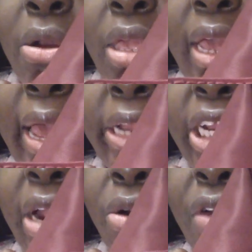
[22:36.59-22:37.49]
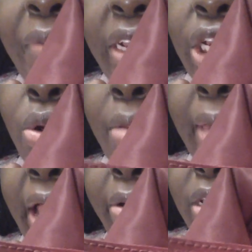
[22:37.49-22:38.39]
Sonia Kashuk. I don't know if that's showing
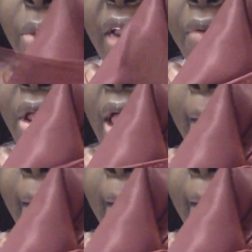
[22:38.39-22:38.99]
backwards or whatever,